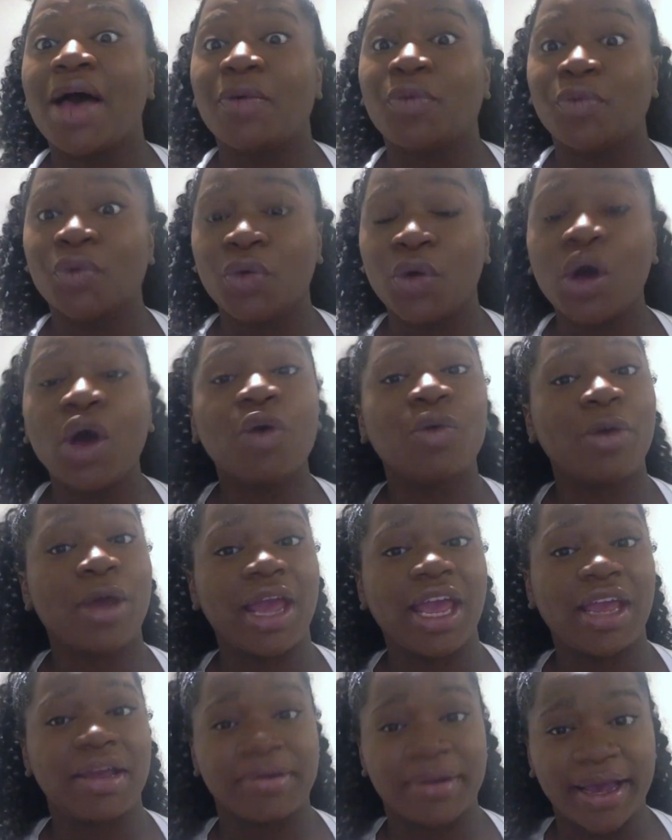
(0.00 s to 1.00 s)

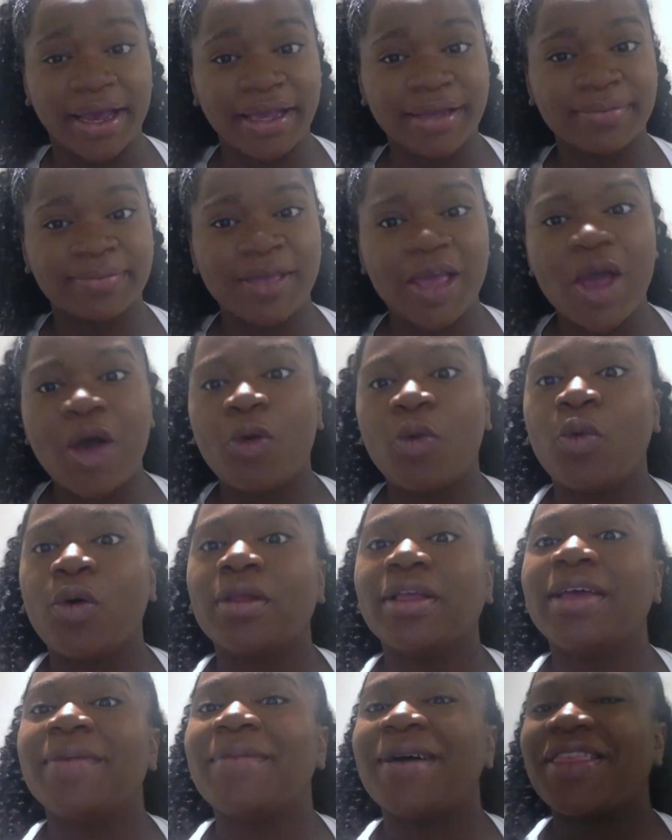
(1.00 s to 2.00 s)
Hooray, right?
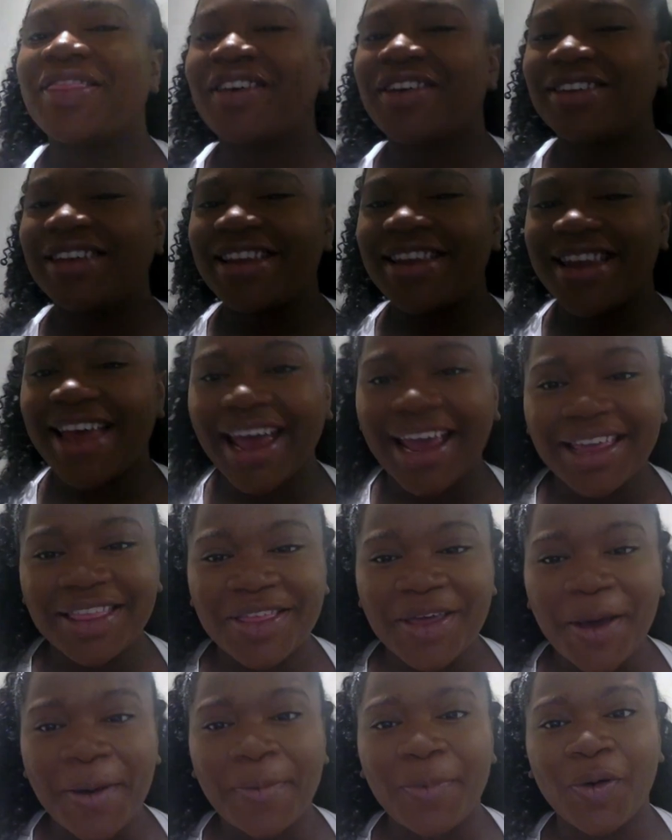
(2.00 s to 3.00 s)
Well, at my thirty-ninth
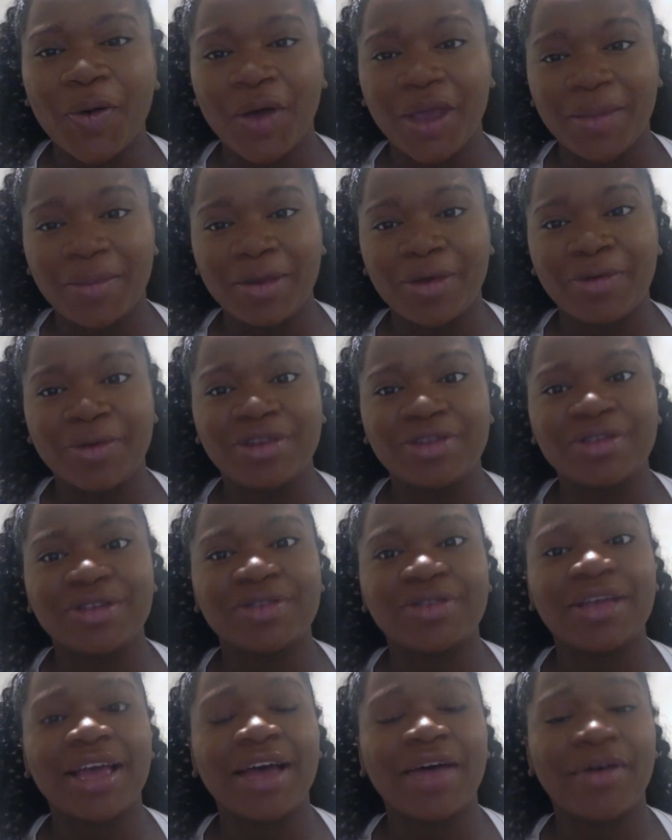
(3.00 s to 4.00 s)
appointment, which
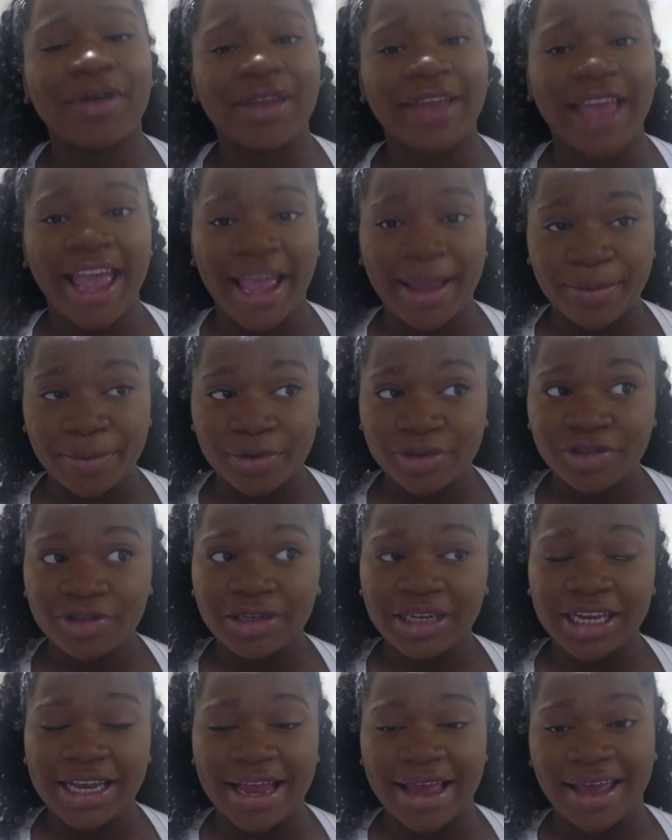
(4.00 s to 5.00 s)
was on April
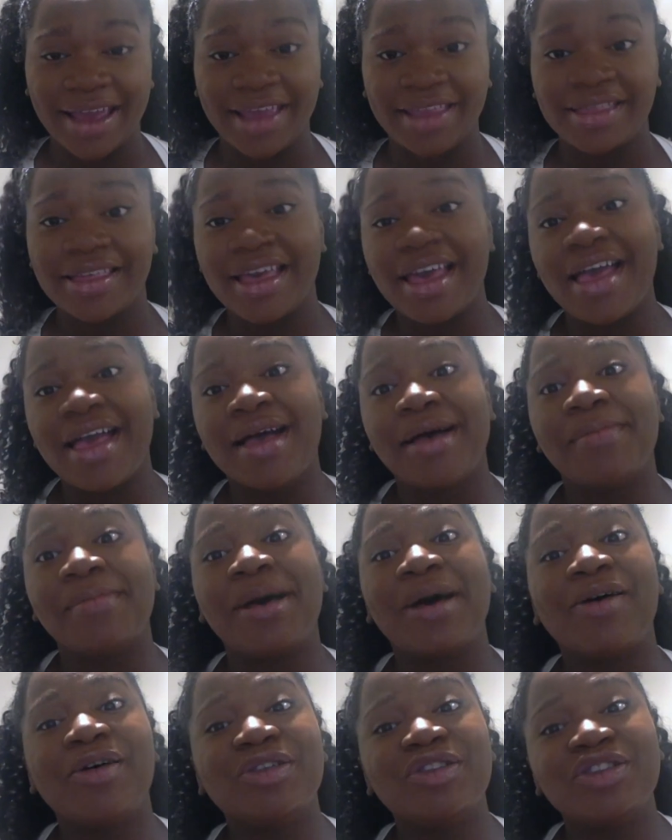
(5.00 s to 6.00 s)
twenty-ninth,
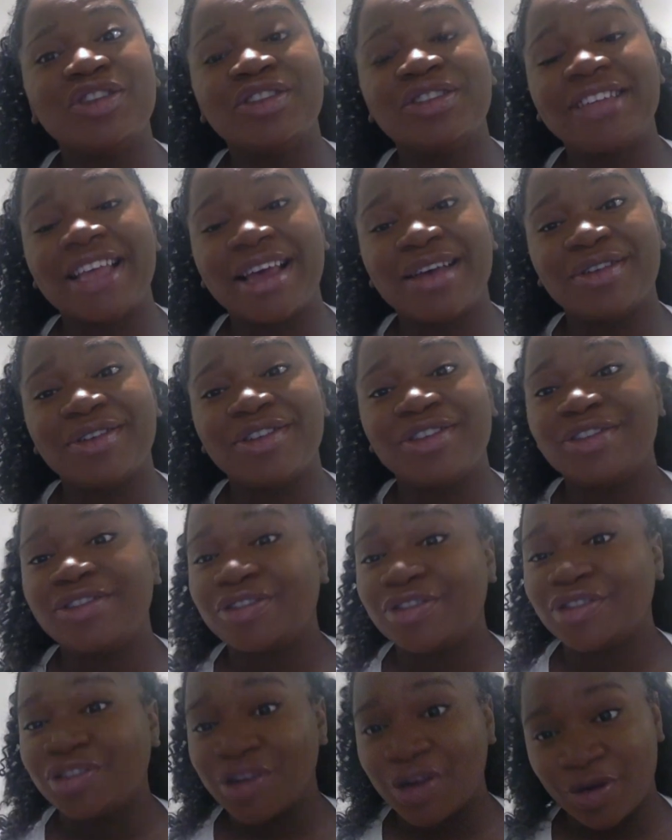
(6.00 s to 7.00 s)
my ultrasound
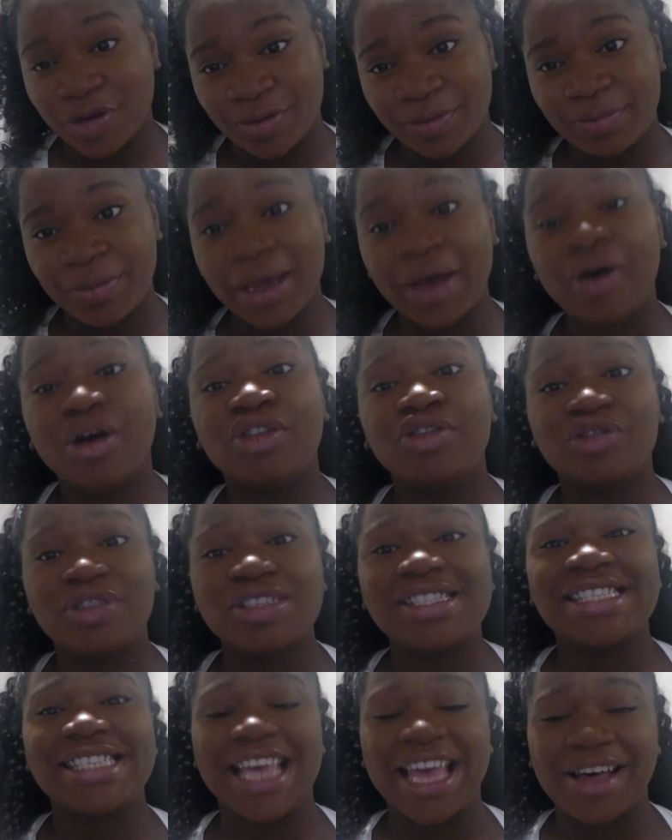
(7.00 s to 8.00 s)
showed my
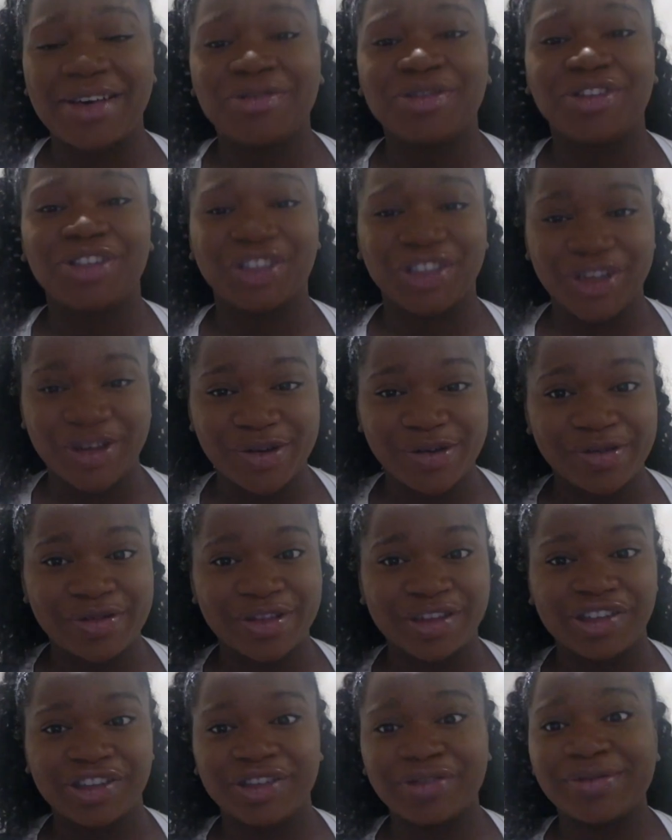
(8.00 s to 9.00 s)
ultrasound showed
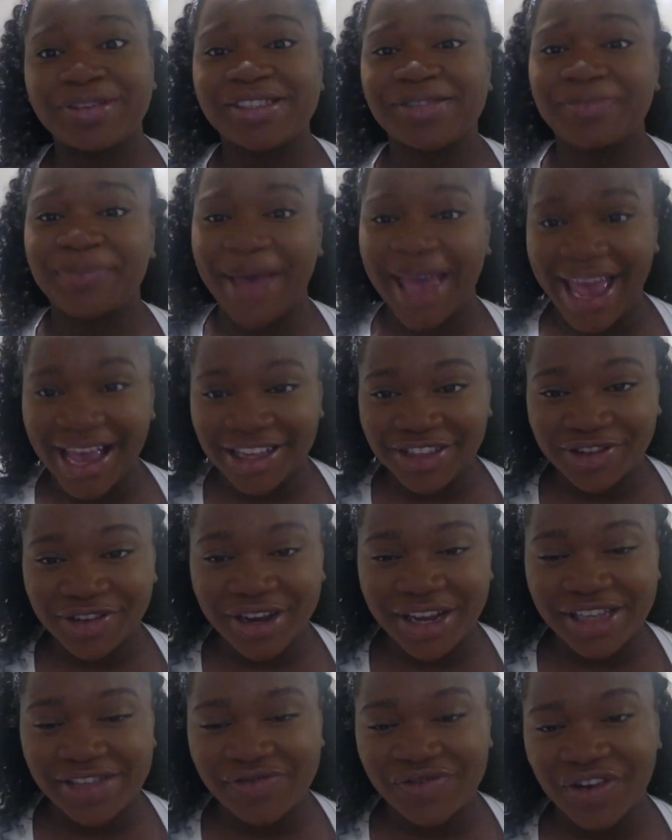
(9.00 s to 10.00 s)
that she was back
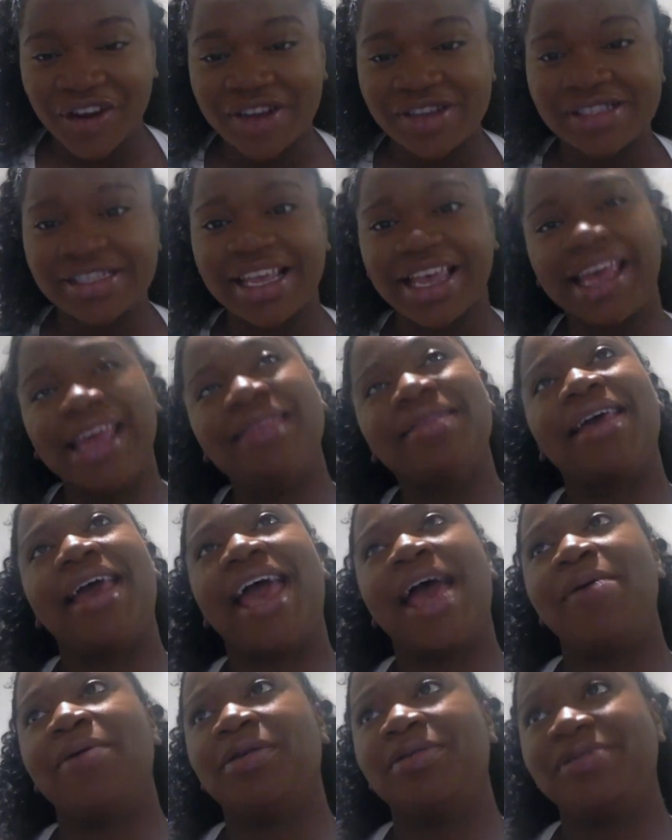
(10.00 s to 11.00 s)
transverse in the
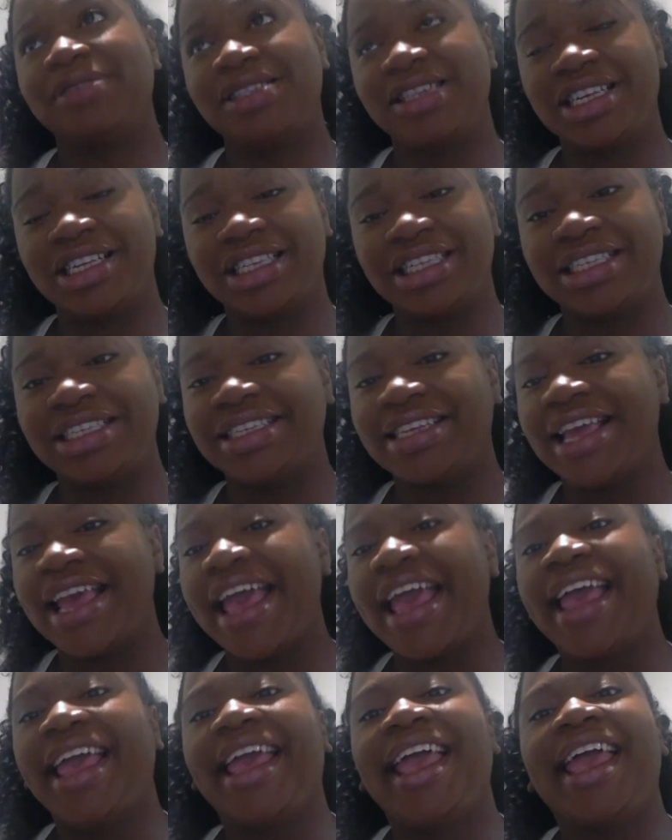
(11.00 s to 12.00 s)
hammock position,
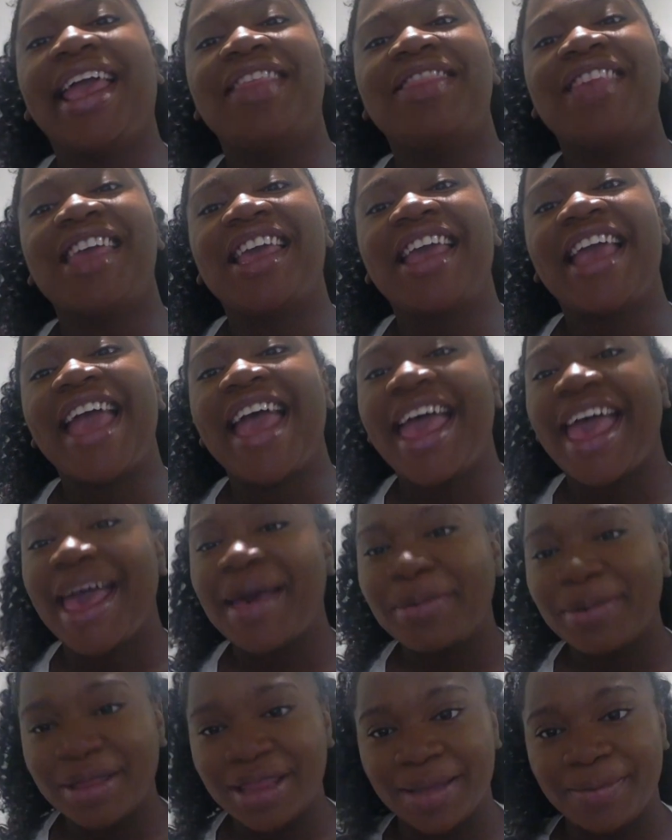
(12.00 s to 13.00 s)
and they
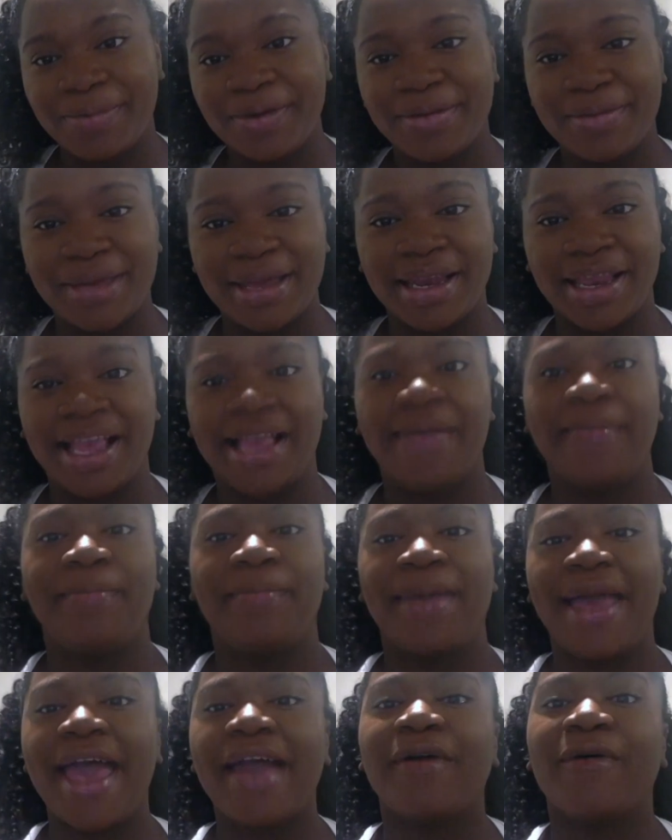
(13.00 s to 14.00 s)
happily put my name
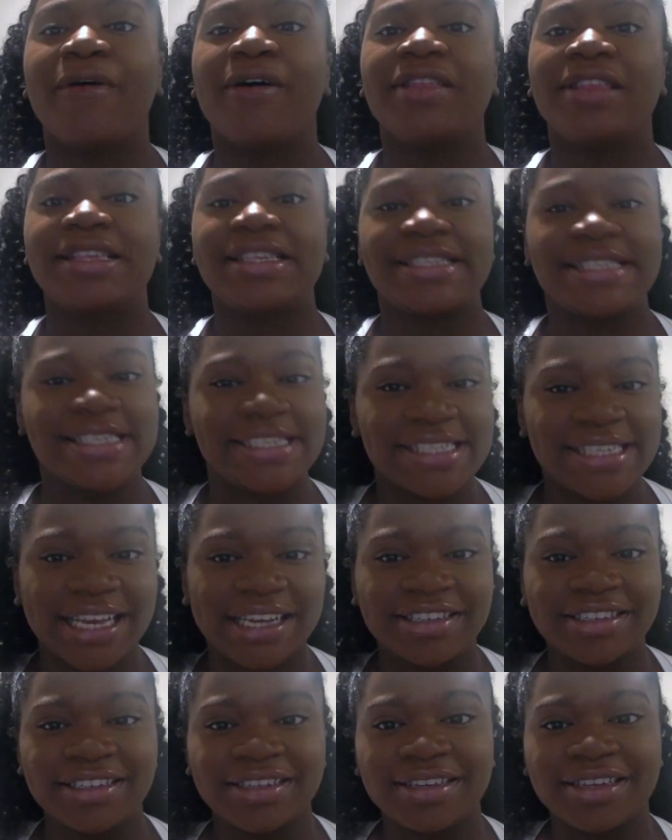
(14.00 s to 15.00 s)
back on the
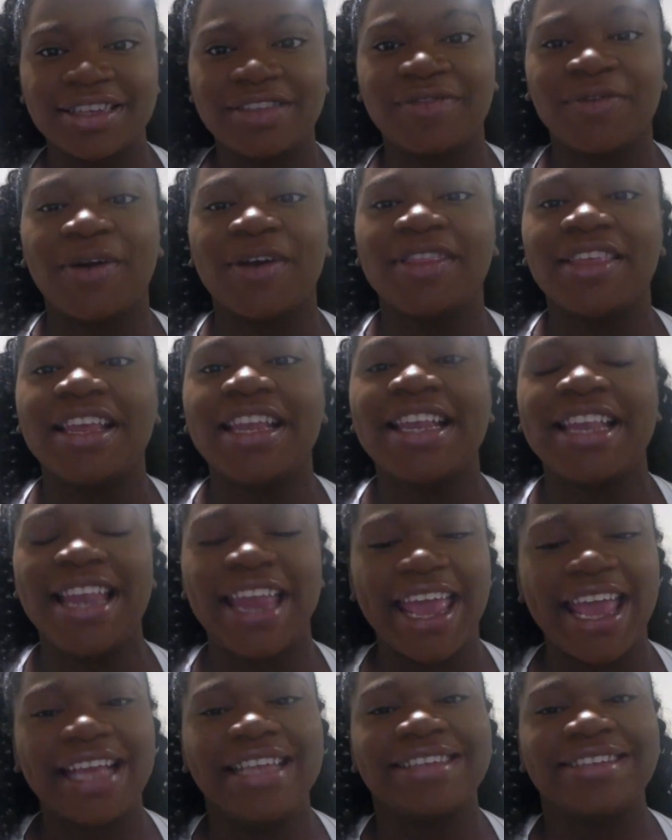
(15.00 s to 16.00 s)
C-section list for the
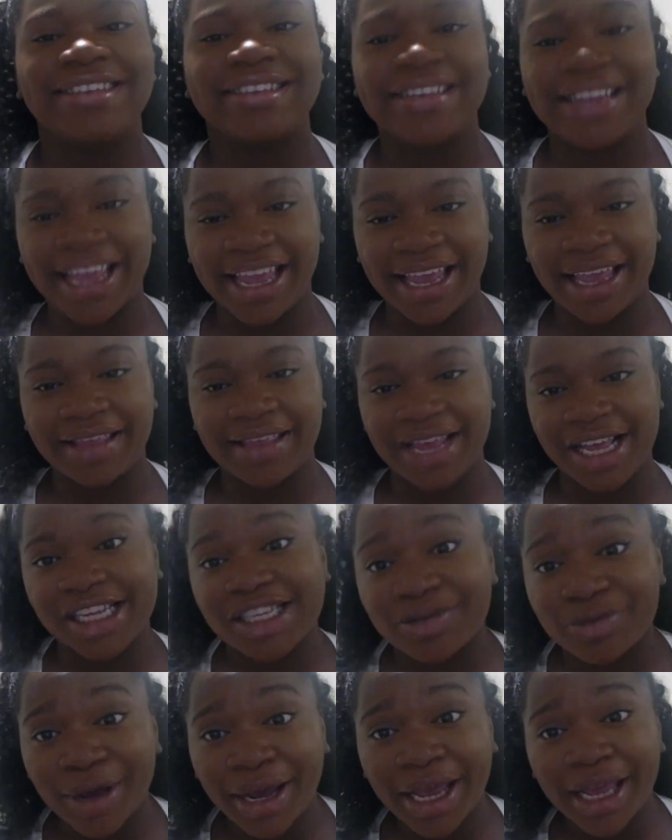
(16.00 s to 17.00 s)
next day.
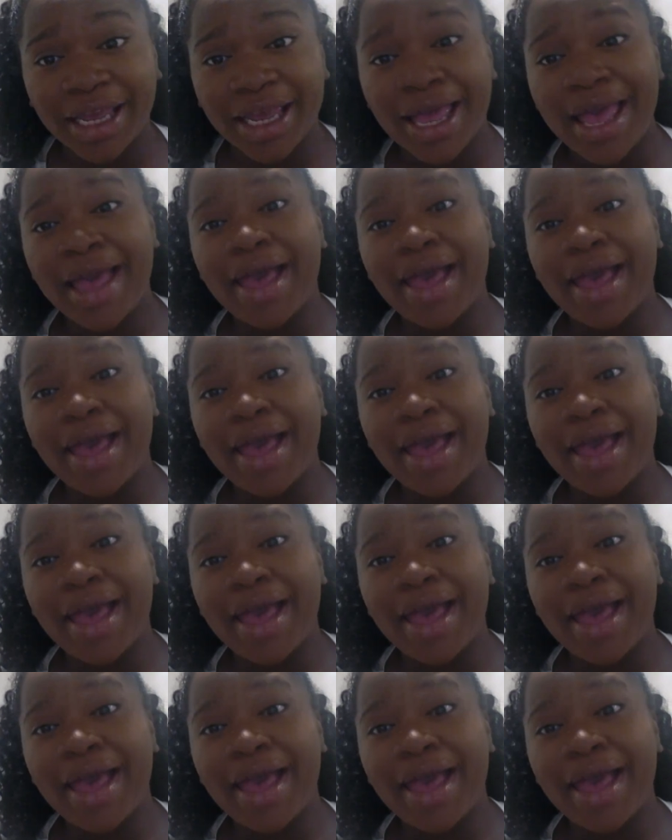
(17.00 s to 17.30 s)
That's right.